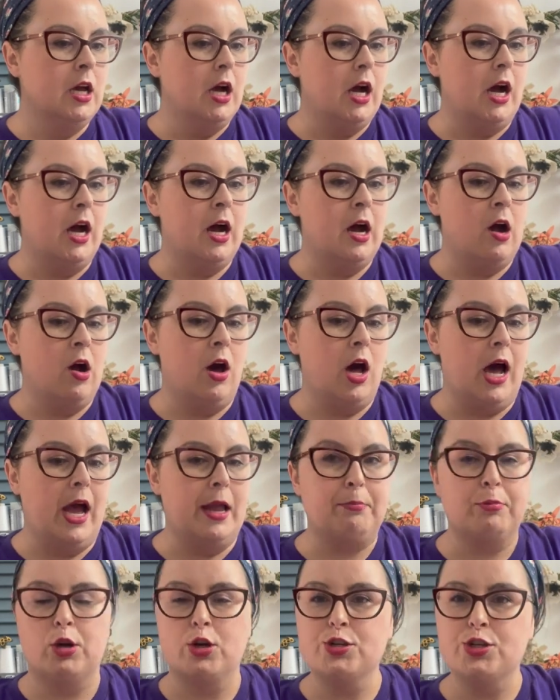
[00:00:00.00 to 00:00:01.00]
uh,
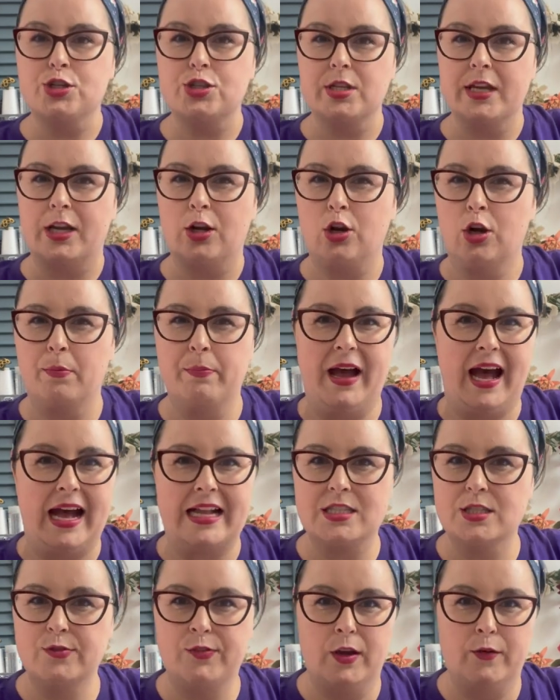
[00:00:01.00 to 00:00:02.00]
I purchased like her
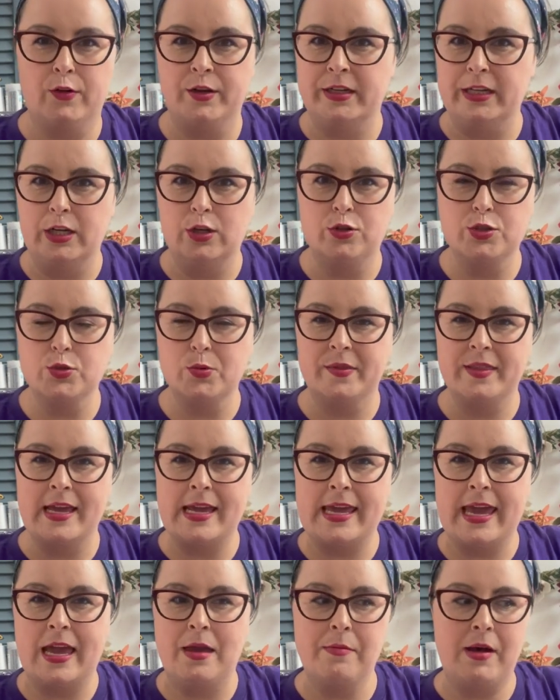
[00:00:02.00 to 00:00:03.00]
Pat's favorite needles when they
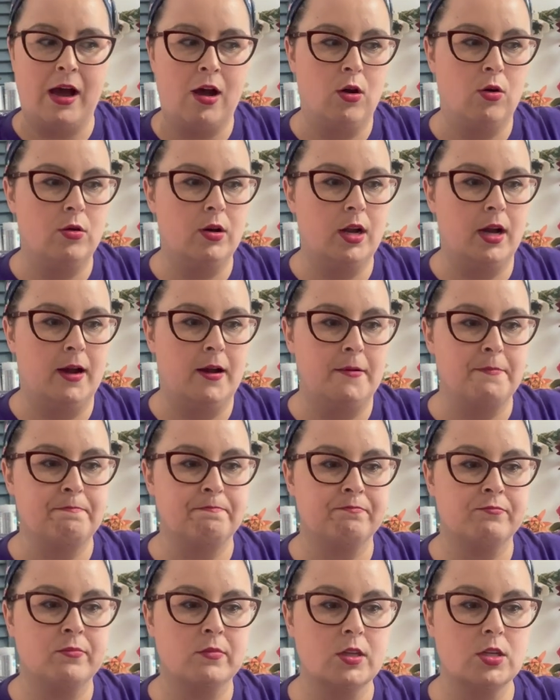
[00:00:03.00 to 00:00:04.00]
came out. Um,
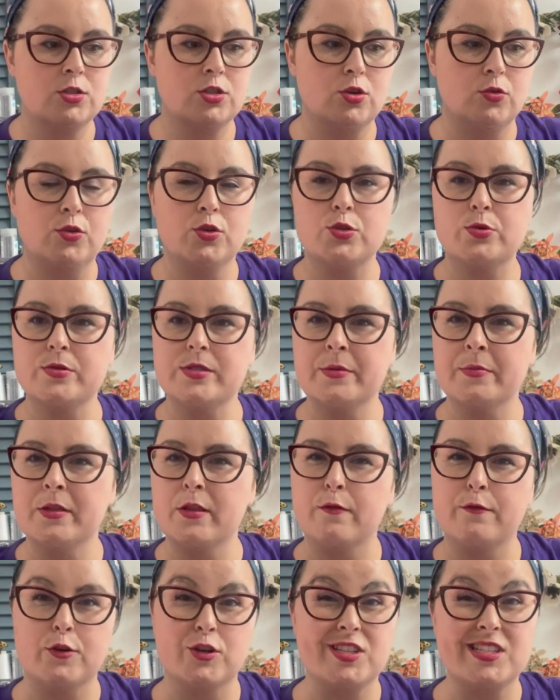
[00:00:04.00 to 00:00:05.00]
so those were some of
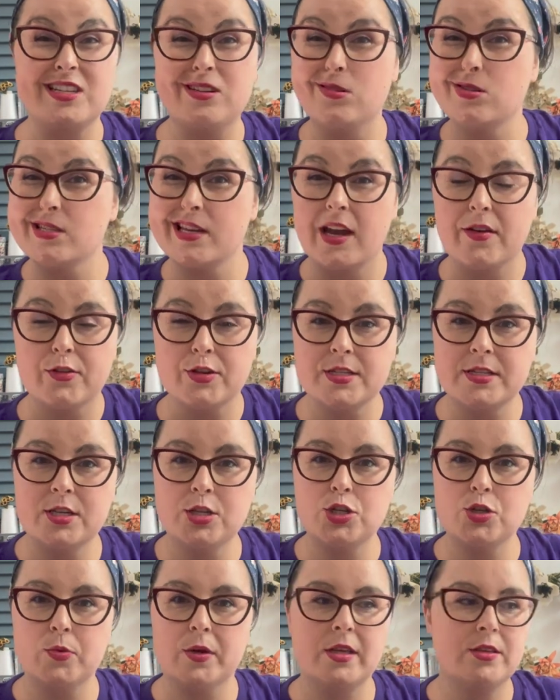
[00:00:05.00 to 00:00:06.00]
the first needles I ever
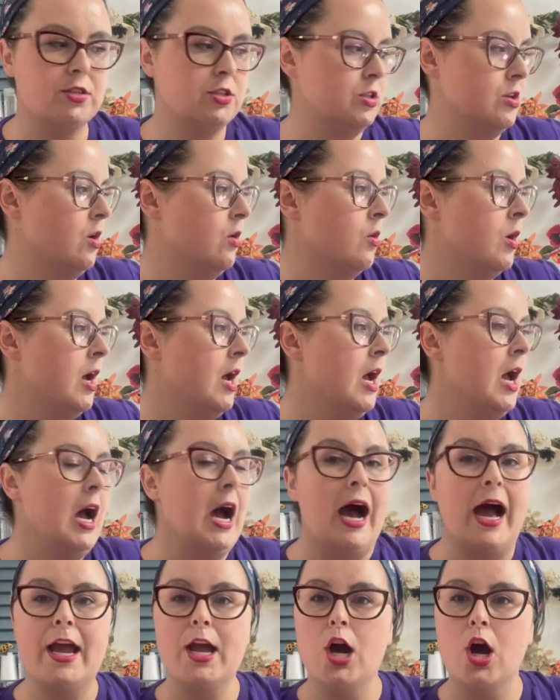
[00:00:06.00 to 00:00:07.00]
stitched with. So
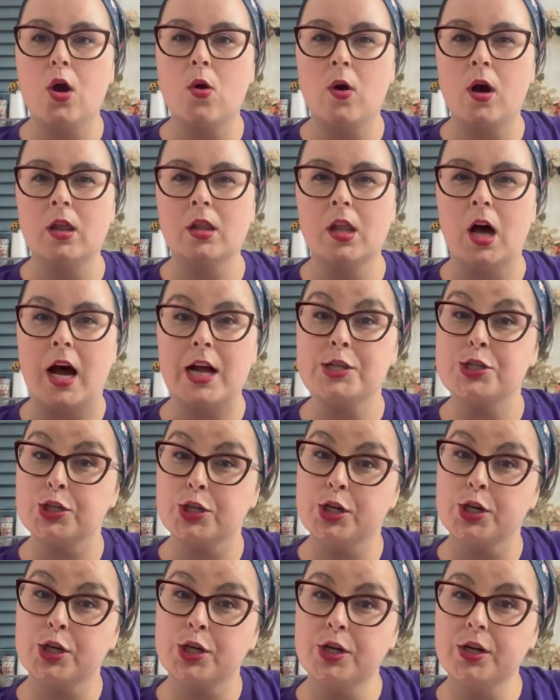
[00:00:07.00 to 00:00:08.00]
I owe a lot to
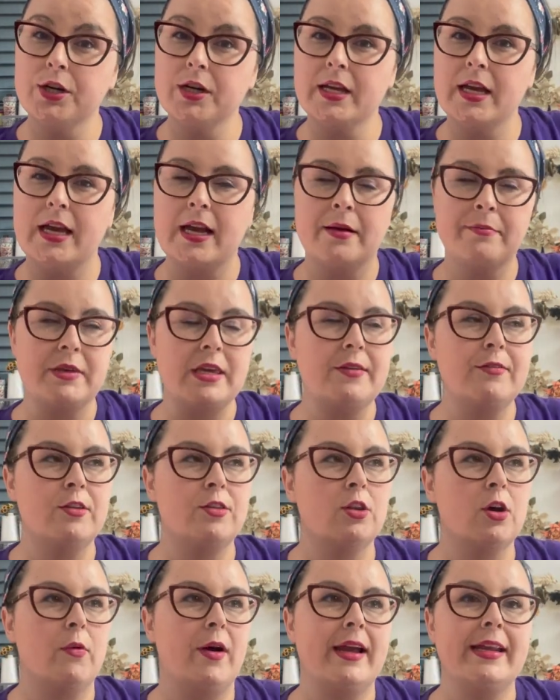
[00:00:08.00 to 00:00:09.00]
her, um,
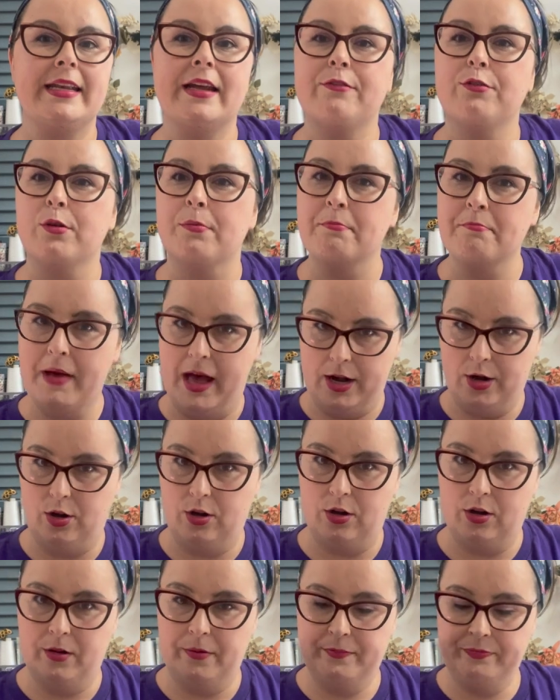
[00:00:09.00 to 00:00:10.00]
even though I never met
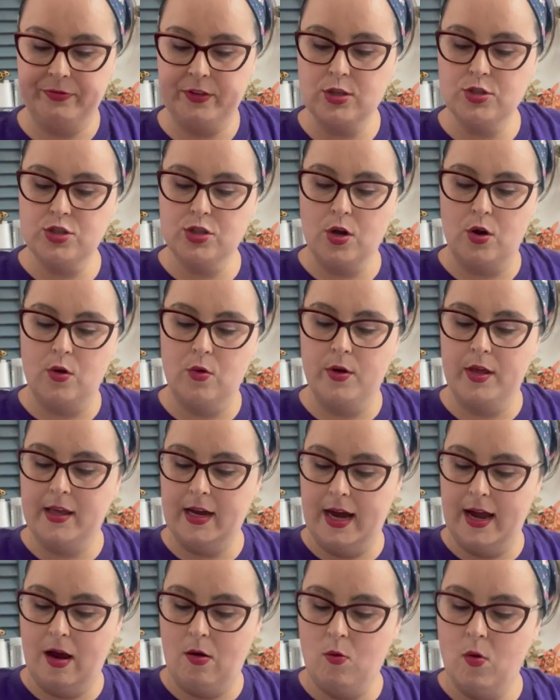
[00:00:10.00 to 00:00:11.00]
her. So
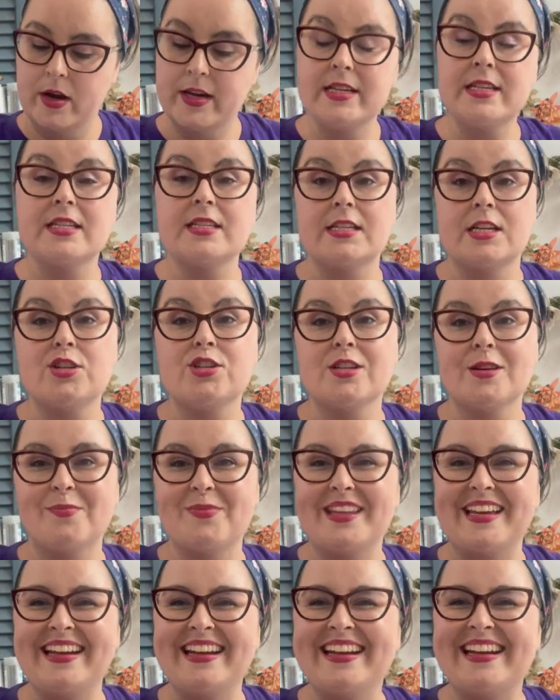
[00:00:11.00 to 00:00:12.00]
I, I wanted to stitch
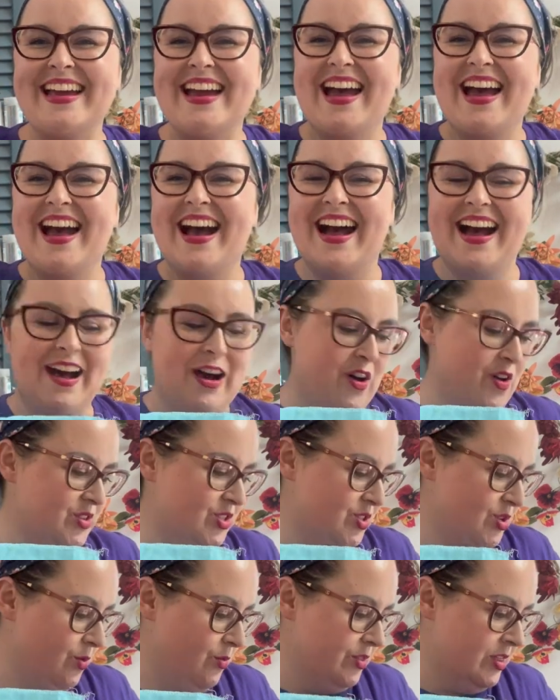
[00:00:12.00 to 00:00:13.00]
something. Uh,
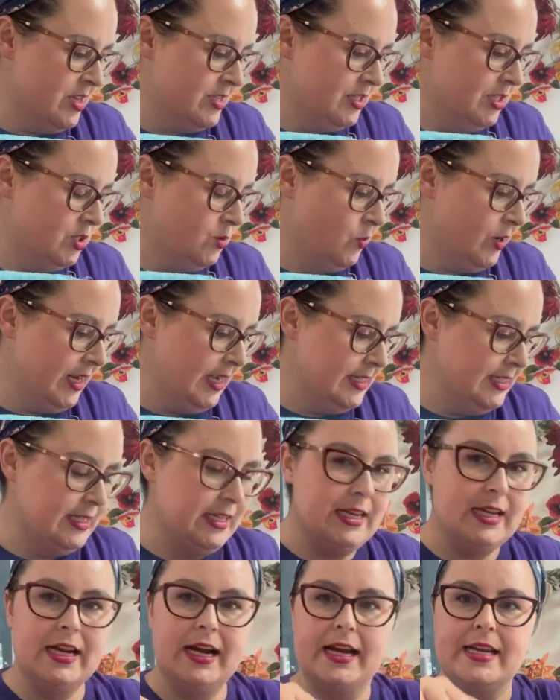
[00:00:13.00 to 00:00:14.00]
so this is what I
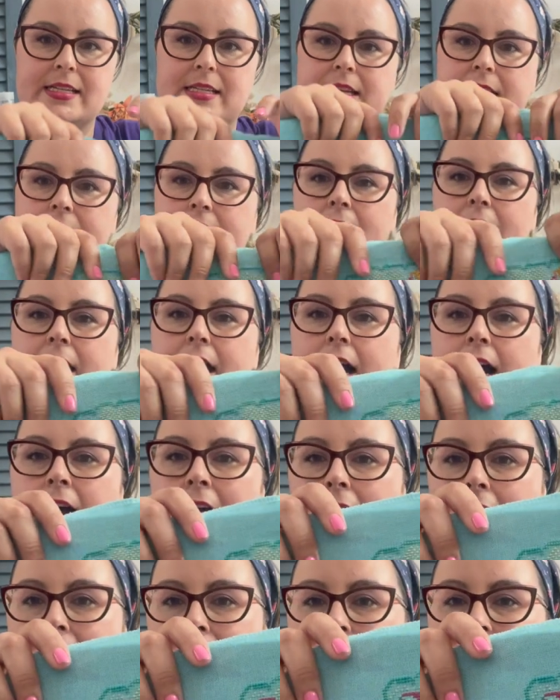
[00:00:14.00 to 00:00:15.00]
did. I did,
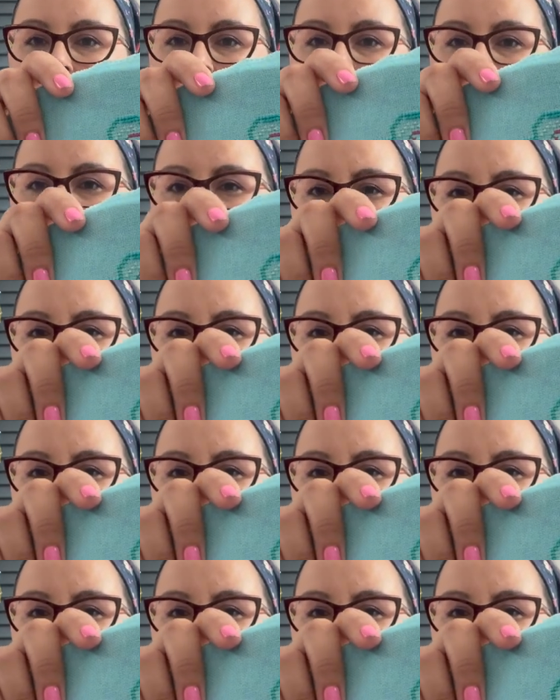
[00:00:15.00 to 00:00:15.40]
uh, I did a